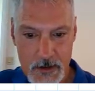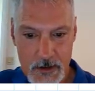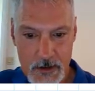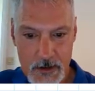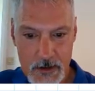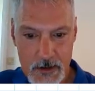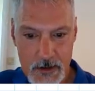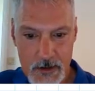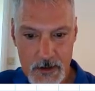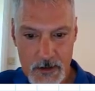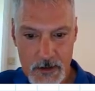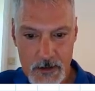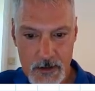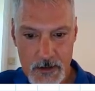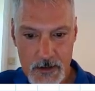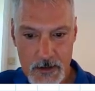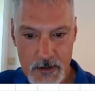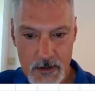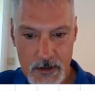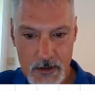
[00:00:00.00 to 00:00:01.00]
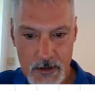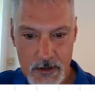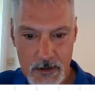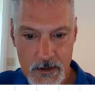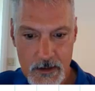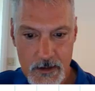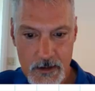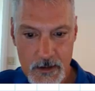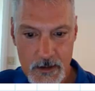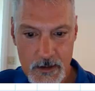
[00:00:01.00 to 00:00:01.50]

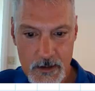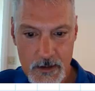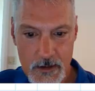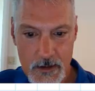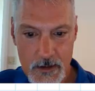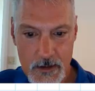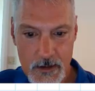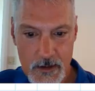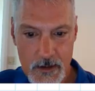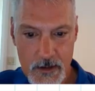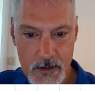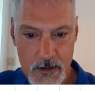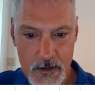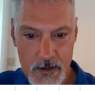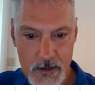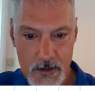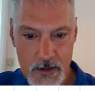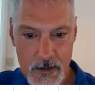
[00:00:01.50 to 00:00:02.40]
(silence)